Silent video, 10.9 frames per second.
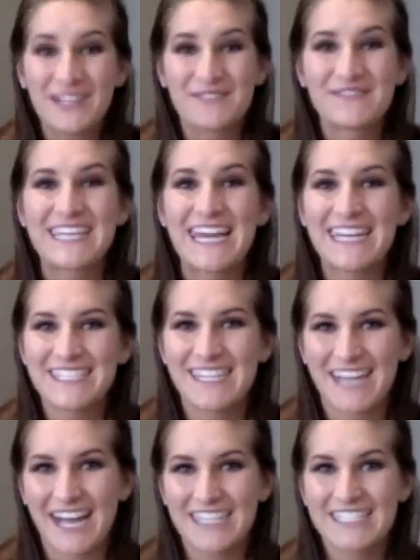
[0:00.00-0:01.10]
to
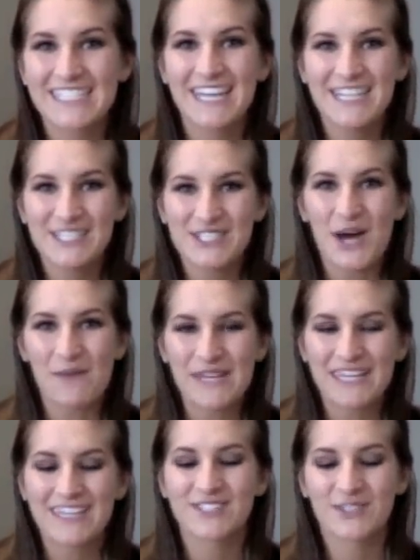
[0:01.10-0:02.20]
ATI. Today's
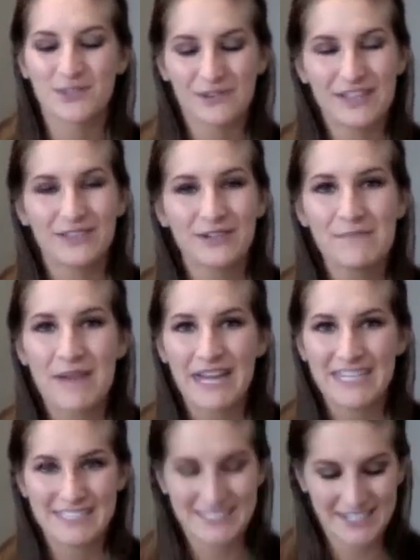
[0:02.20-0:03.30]
topic is
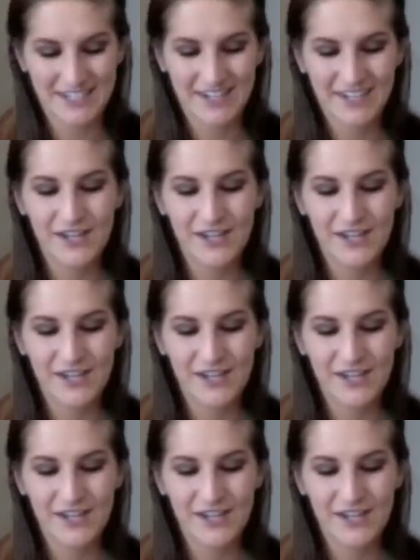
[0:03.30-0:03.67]
erythromycin.